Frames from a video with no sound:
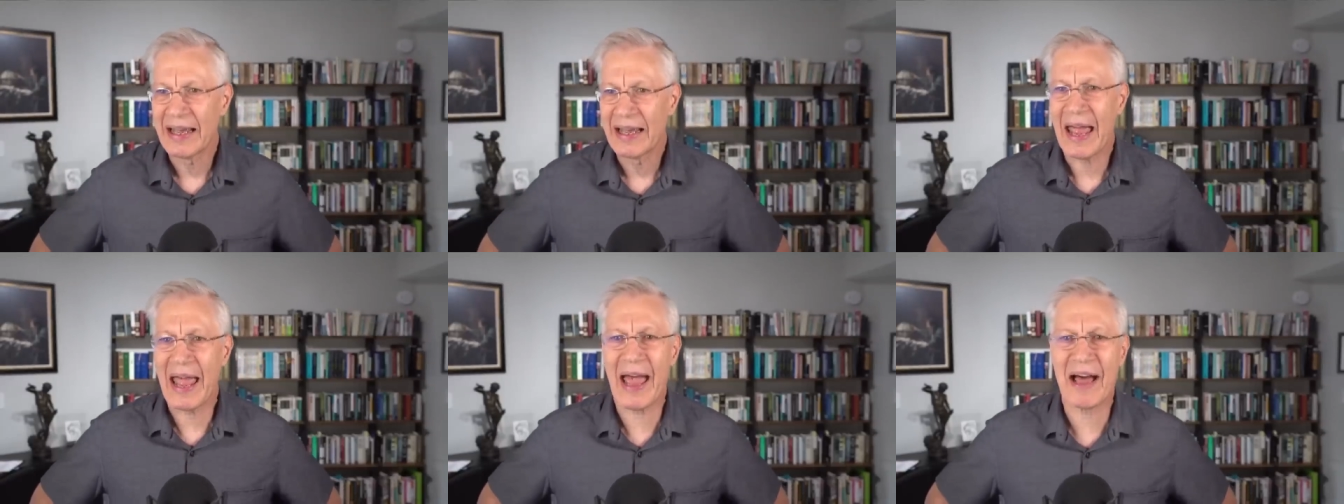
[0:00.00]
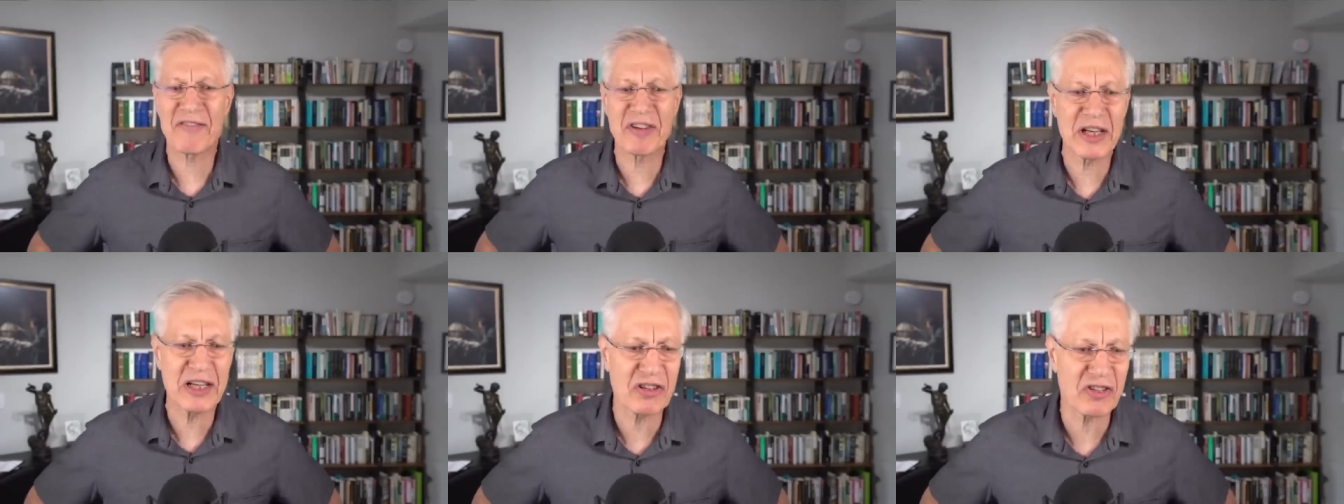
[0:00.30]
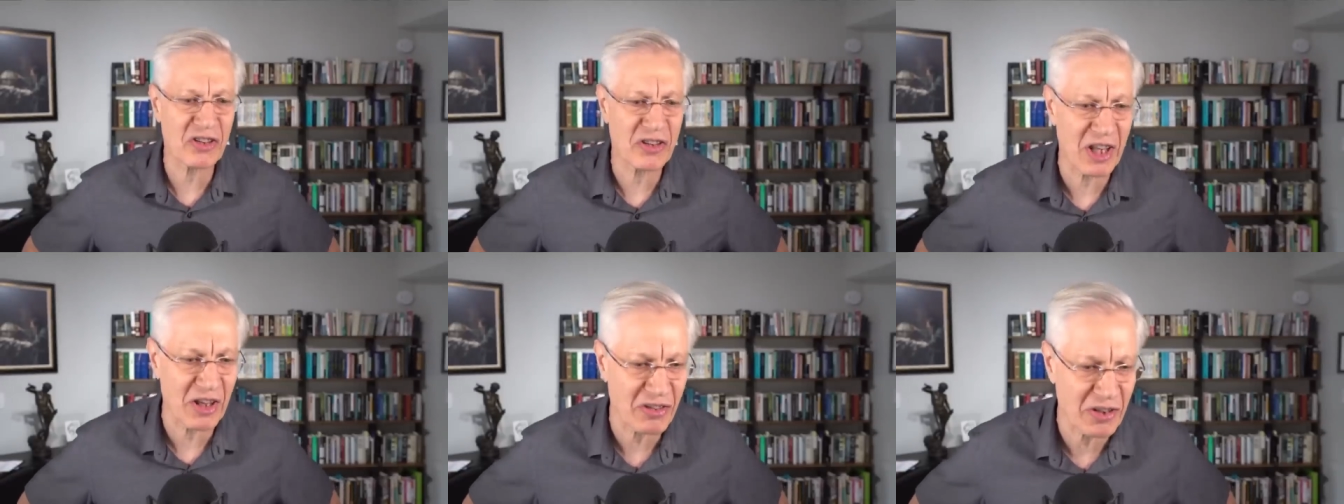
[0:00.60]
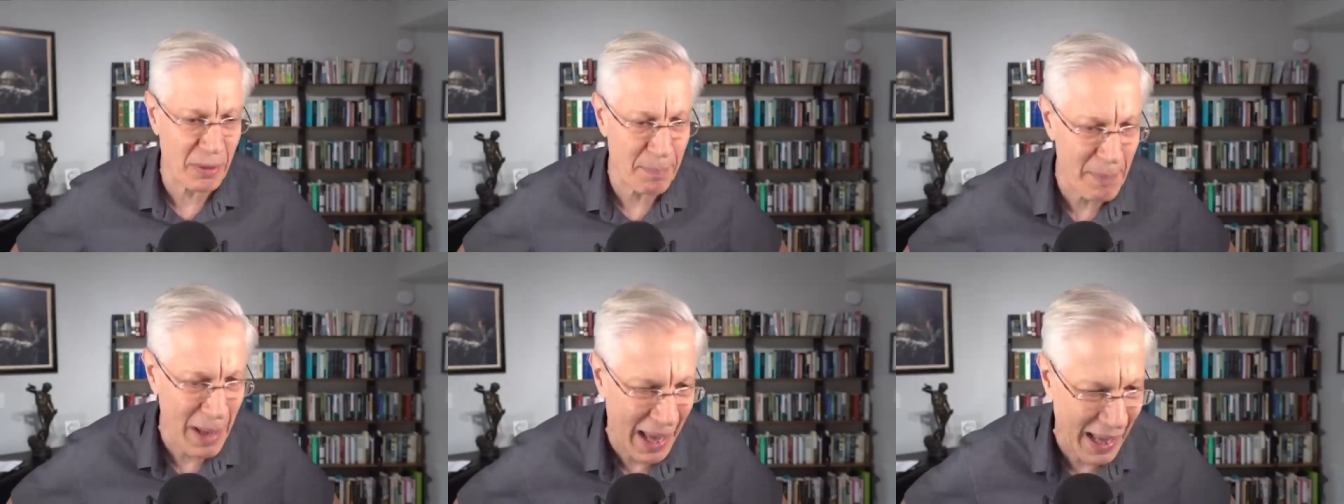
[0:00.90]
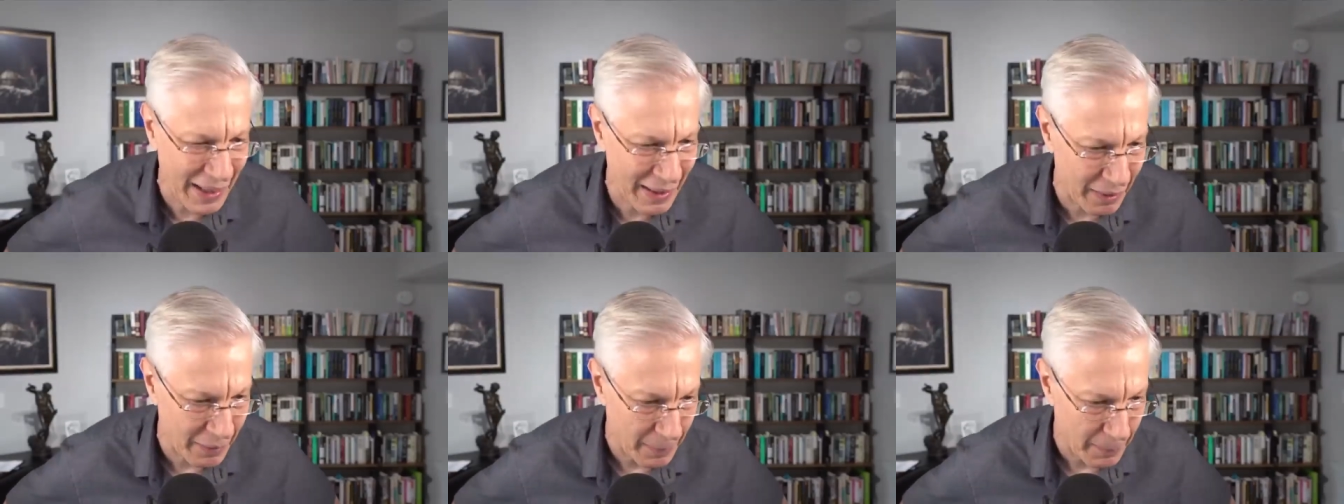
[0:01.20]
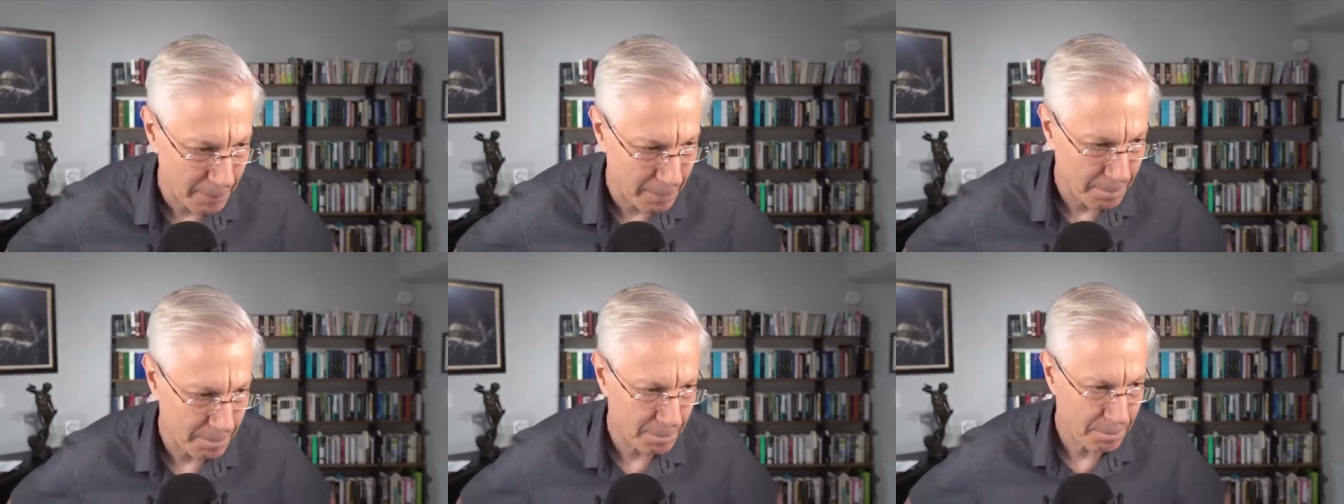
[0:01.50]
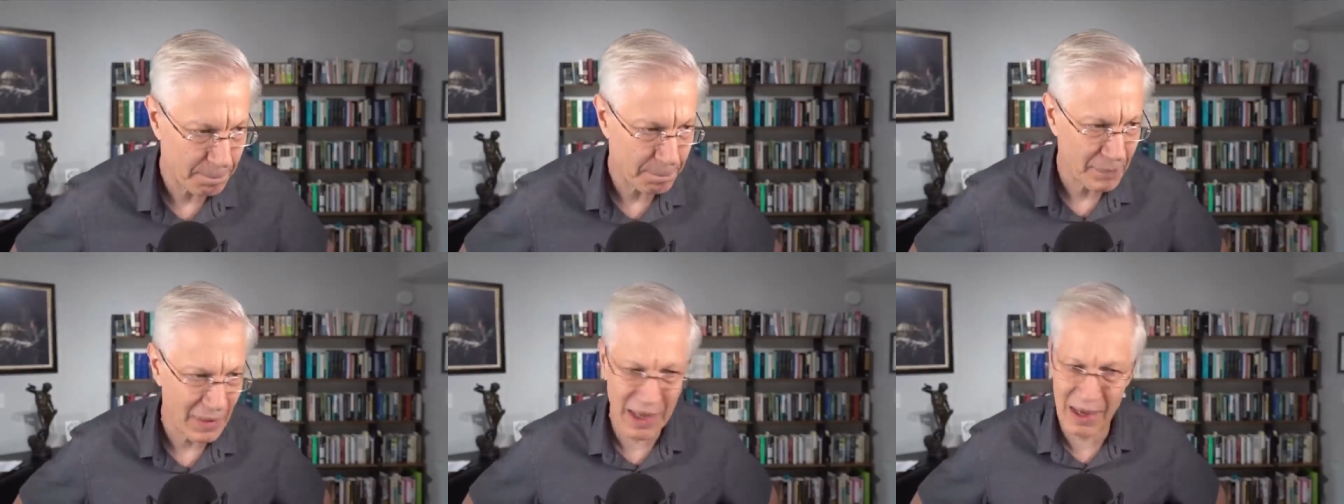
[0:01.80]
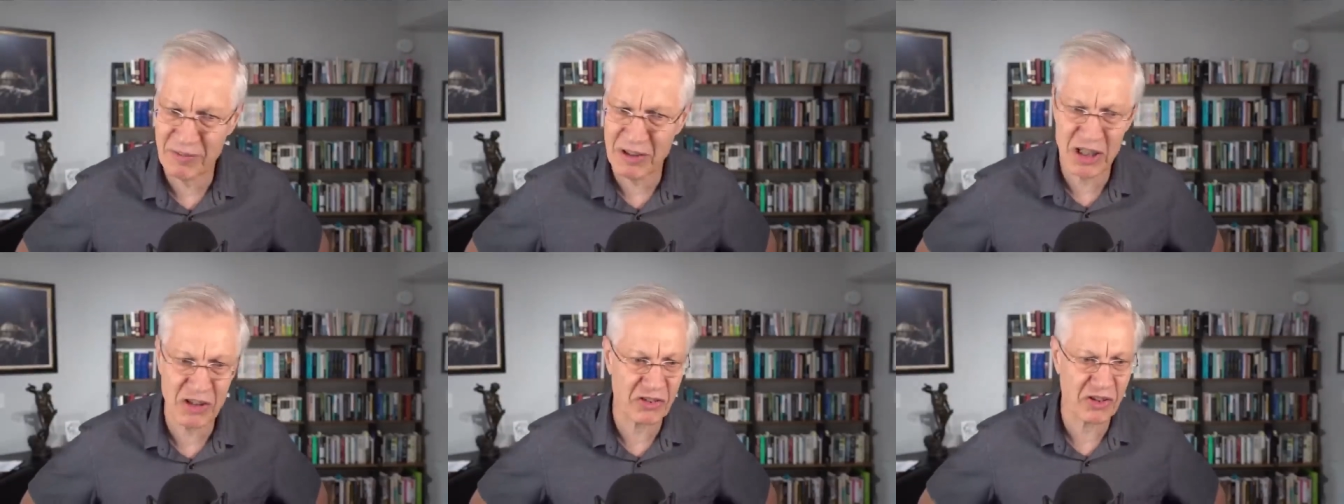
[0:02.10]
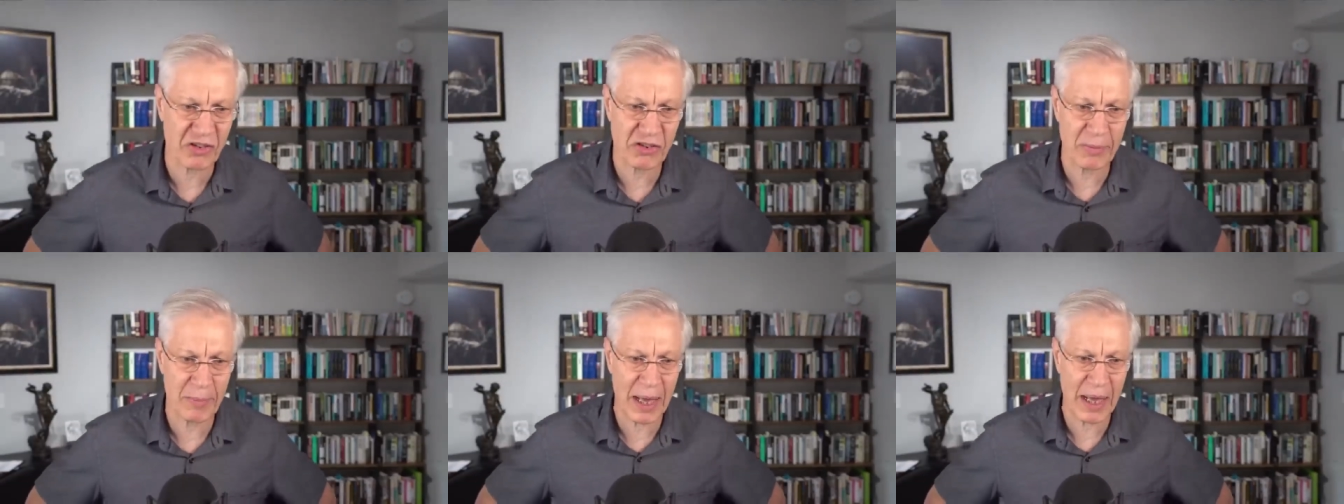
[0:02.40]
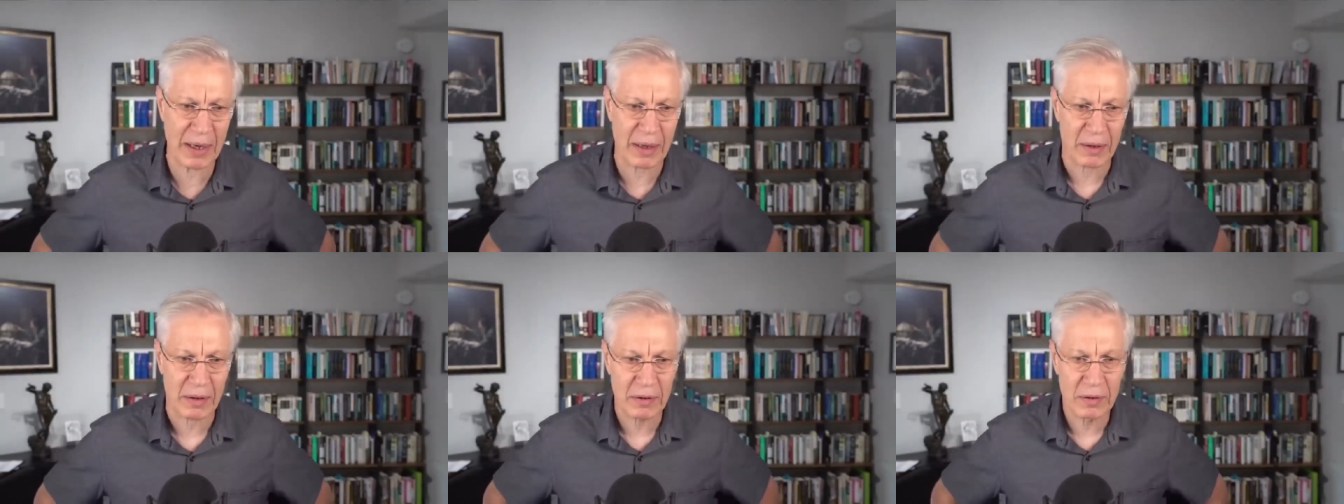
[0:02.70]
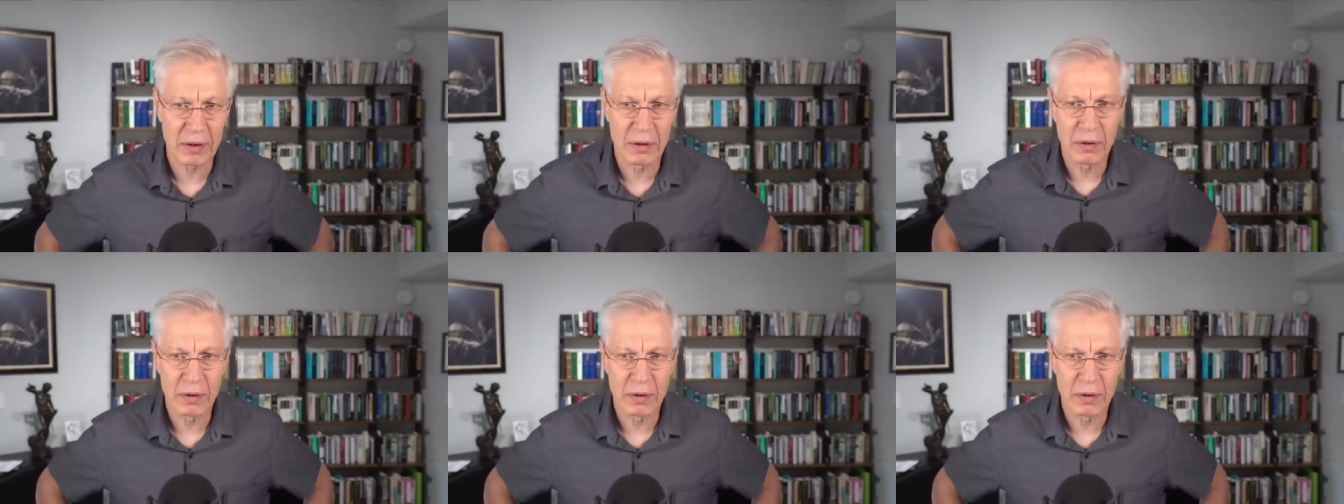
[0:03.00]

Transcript: Evidence doesn't matter. Evidence doesn't matter.